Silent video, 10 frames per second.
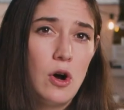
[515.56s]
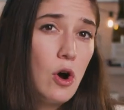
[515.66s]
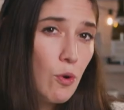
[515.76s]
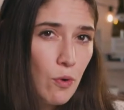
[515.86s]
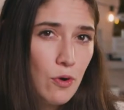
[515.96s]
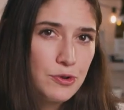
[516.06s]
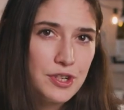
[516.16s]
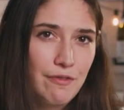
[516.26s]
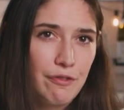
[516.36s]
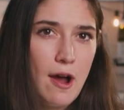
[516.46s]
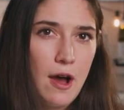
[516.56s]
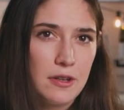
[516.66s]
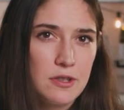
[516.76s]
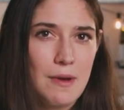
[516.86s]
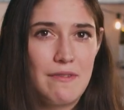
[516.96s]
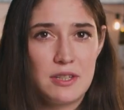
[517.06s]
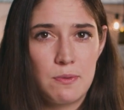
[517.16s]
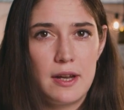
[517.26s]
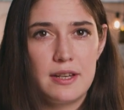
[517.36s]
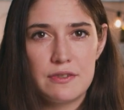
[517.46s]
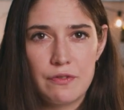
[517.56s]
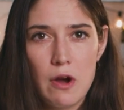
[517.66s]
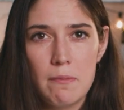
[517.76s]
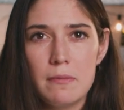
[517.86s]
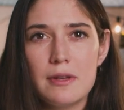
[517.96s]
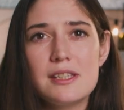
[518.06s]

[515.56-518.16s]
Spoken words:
Orange in France, where this wine is from,